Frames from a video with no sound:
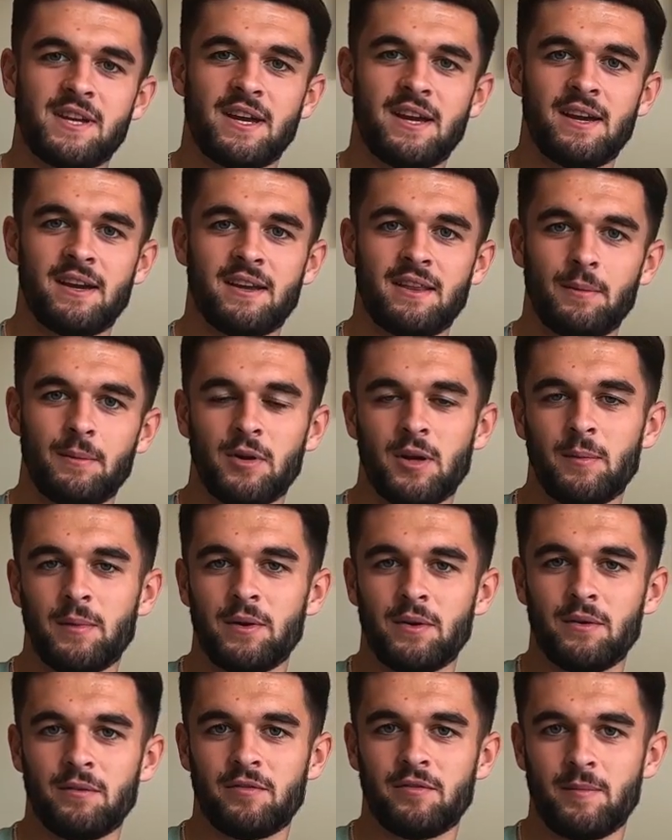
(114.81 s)
here I'm going to be
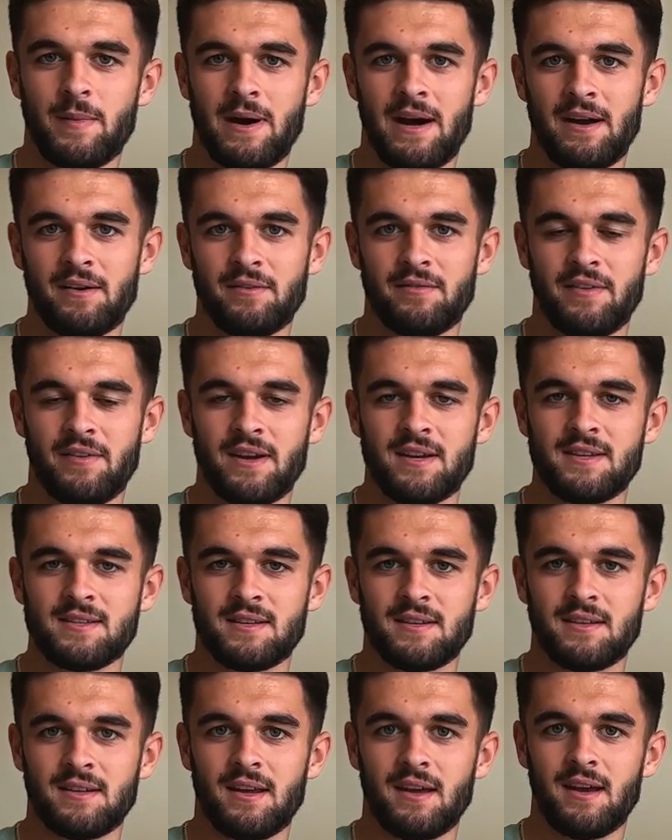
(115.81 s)
doing for my face
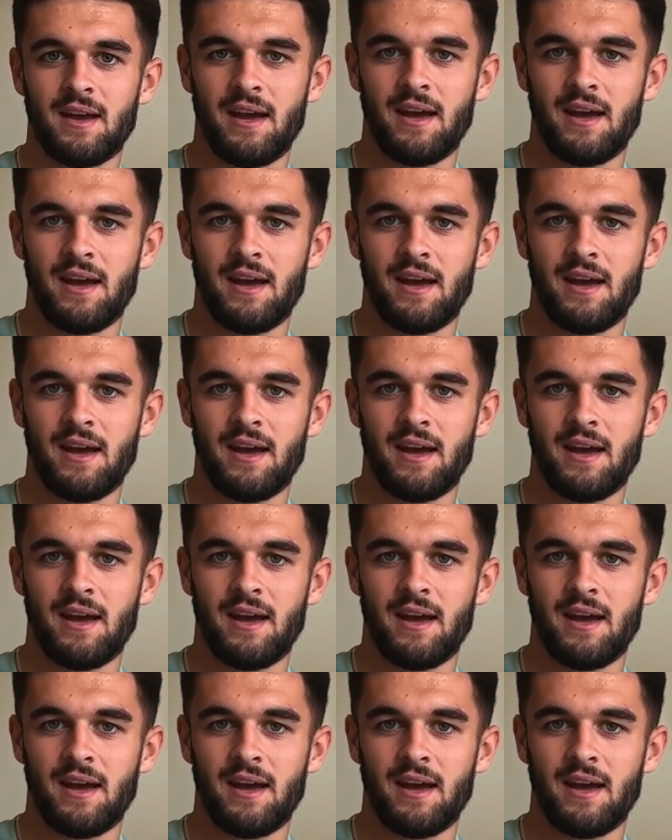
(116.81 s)
and